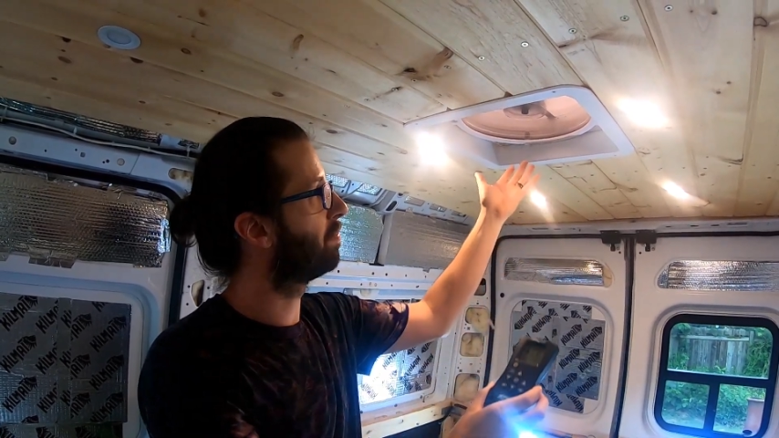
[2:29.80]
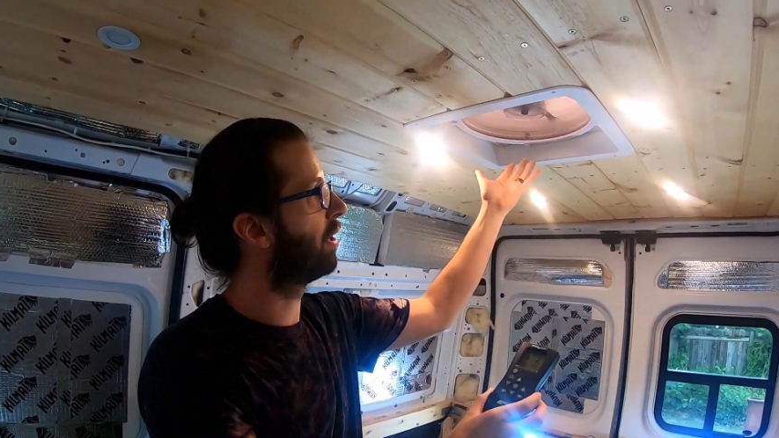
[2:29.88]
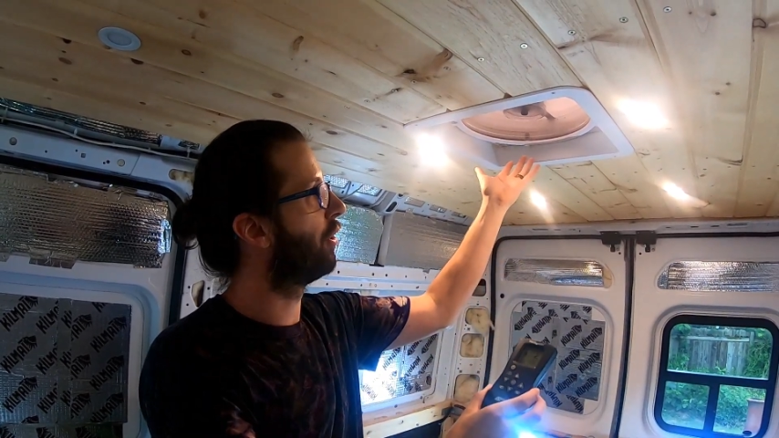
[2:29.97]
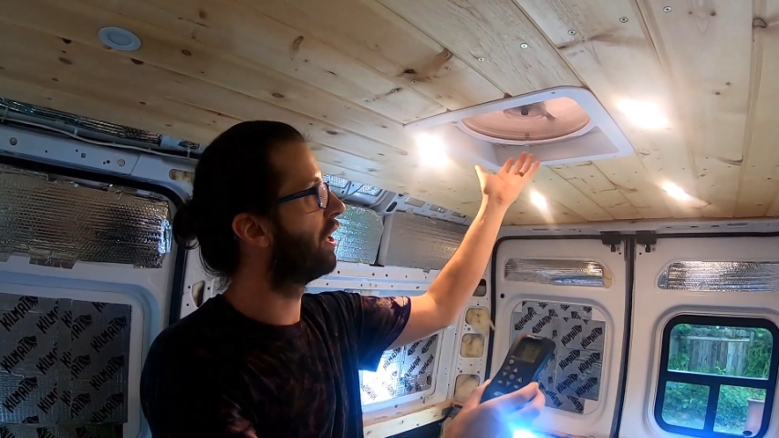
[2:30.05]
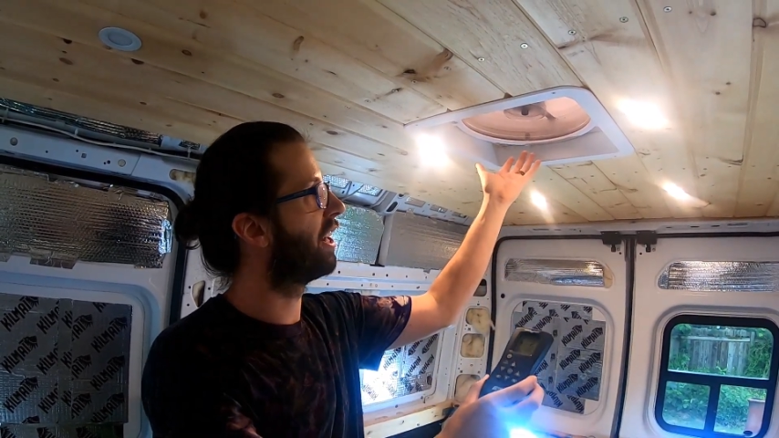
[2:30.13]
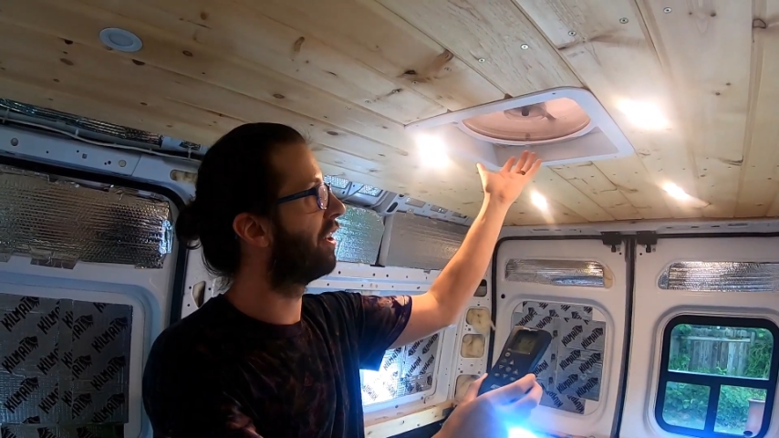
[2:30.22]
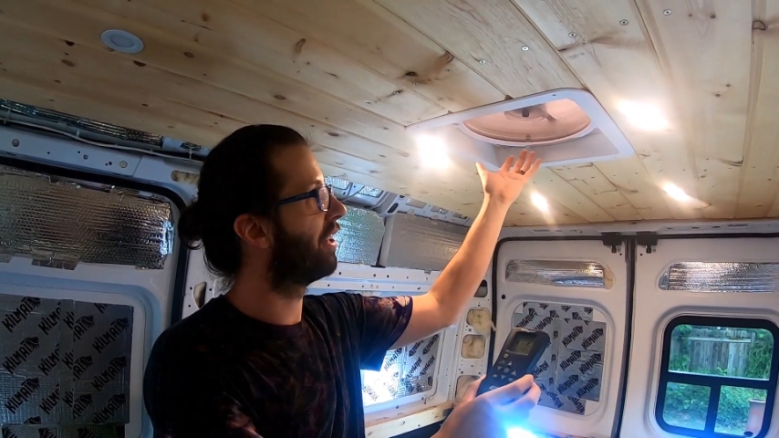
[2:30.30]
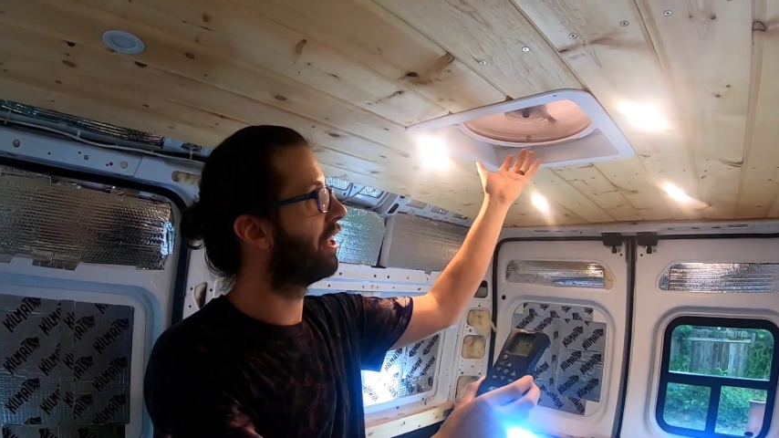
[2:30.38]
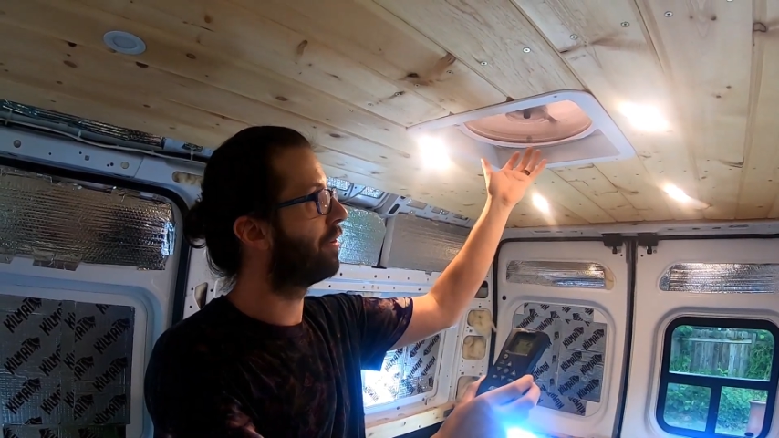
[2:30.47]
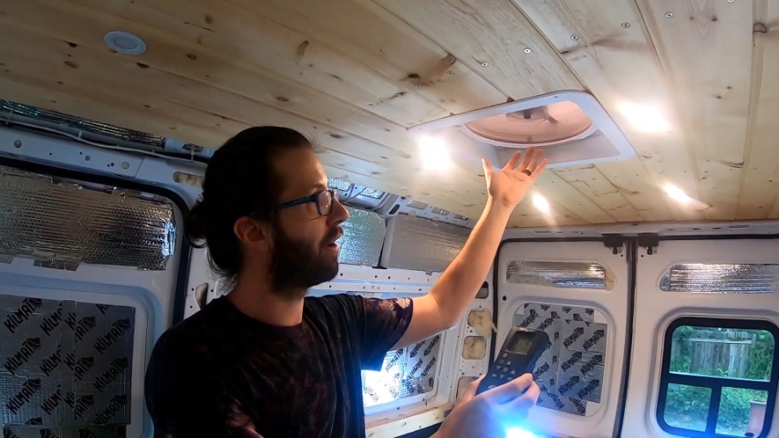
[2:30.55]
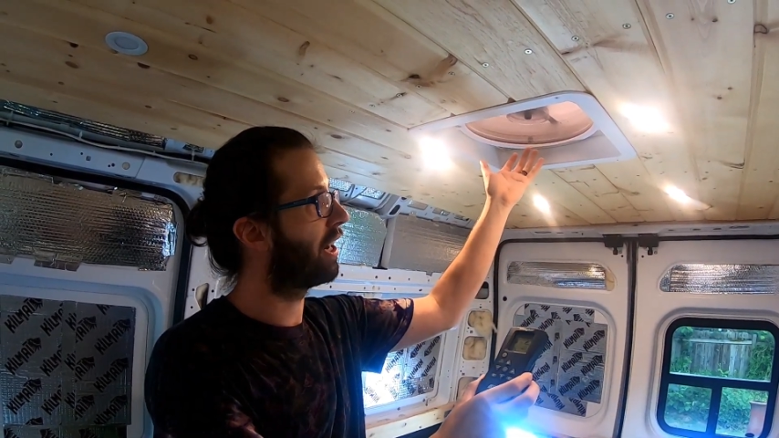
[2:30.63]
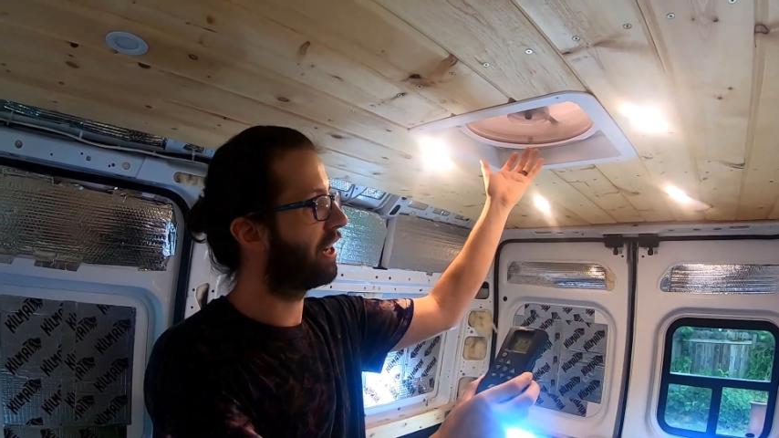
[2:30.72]
blowing air
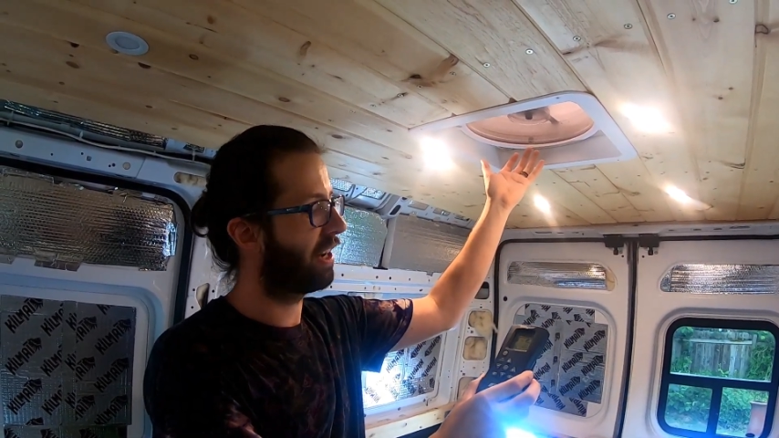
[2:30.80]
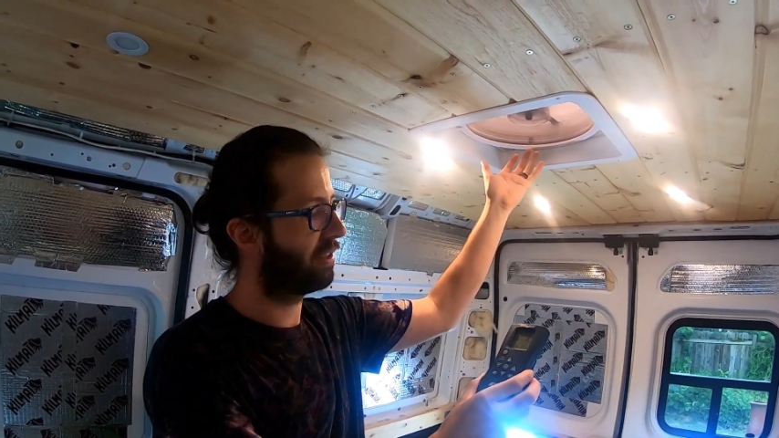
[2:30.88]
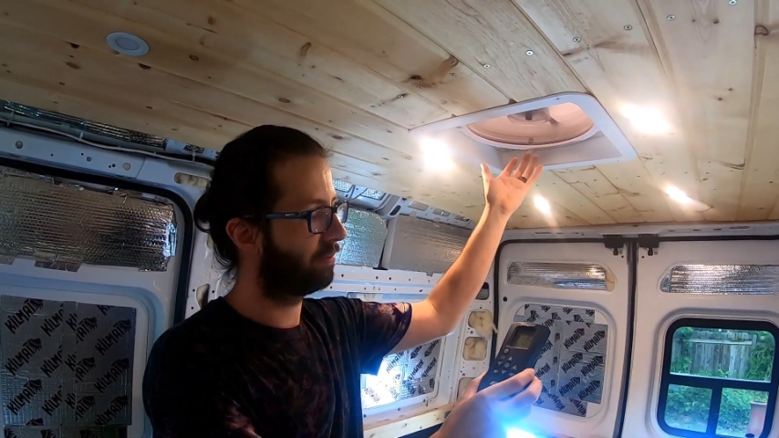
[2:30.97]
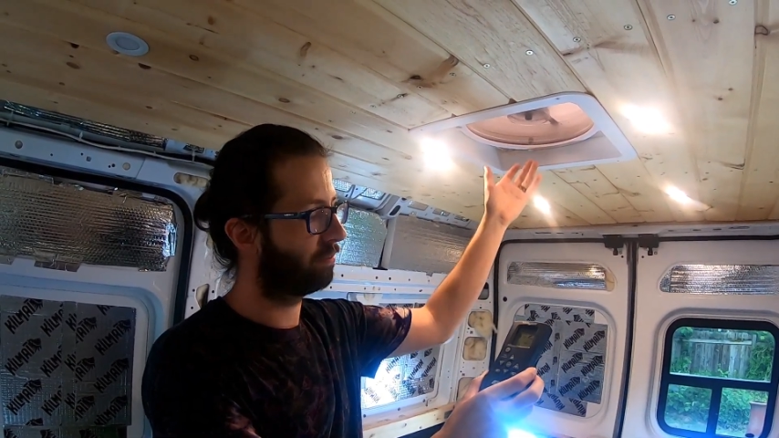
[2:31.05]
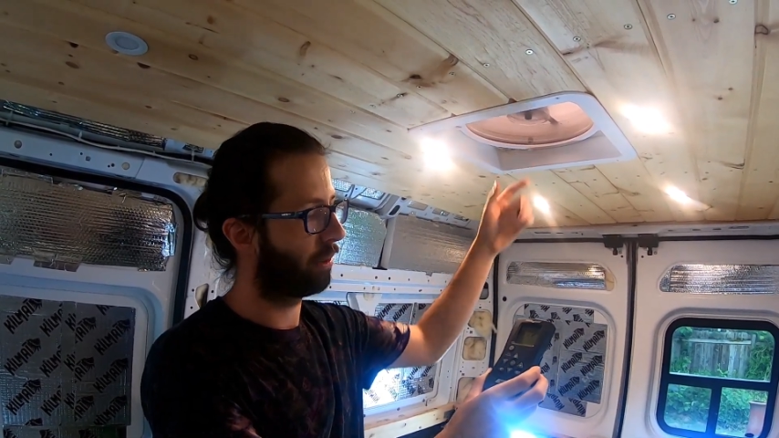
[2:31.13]
in right now,